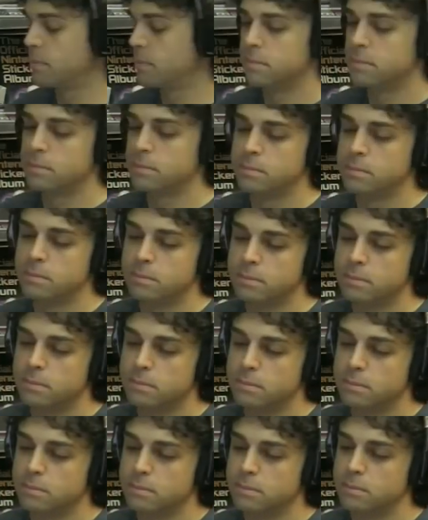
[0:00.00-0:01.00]

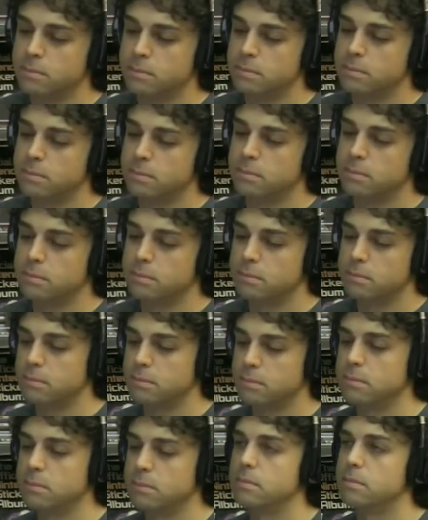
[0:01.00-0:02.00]

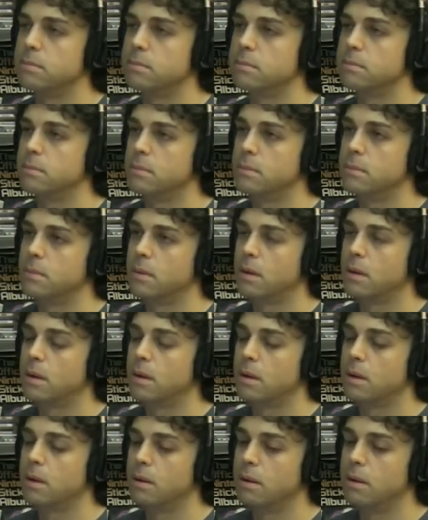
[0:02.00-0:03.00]

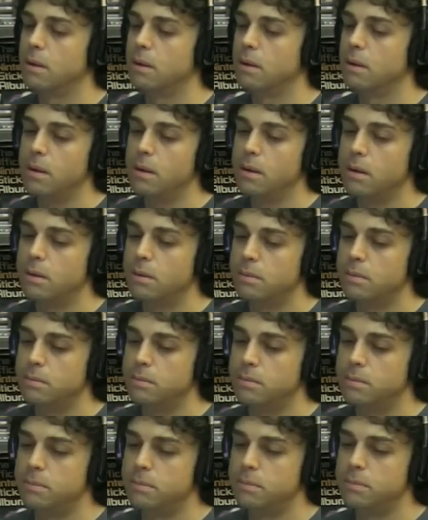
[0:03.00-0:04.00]

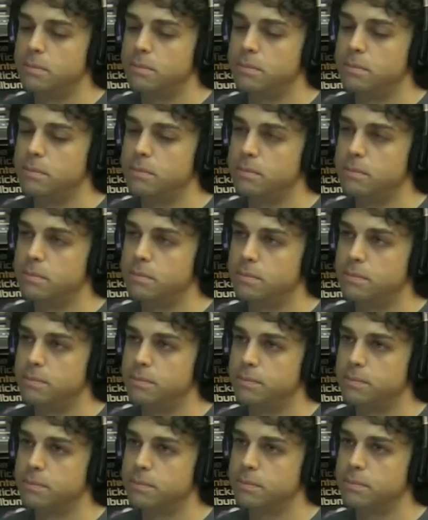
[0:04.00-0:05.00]

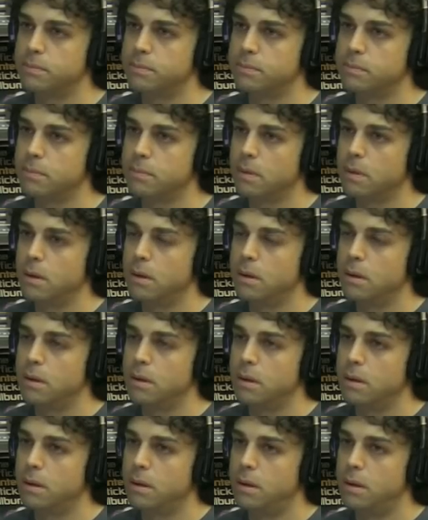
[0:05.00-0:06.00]

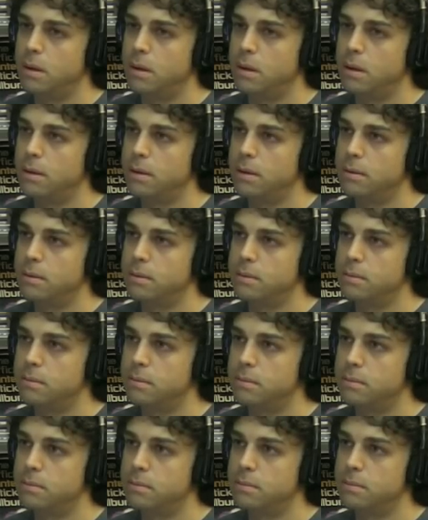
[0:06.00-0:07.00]

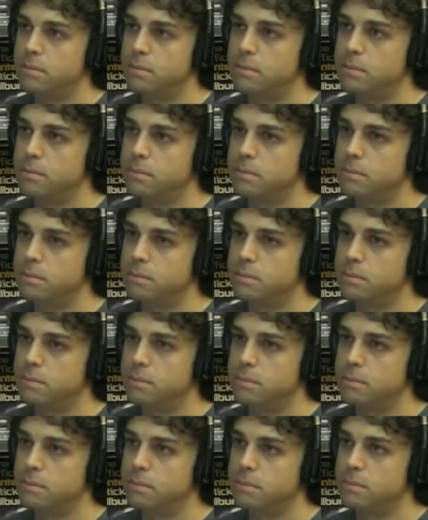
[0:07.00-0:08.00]
The person shown says nothing.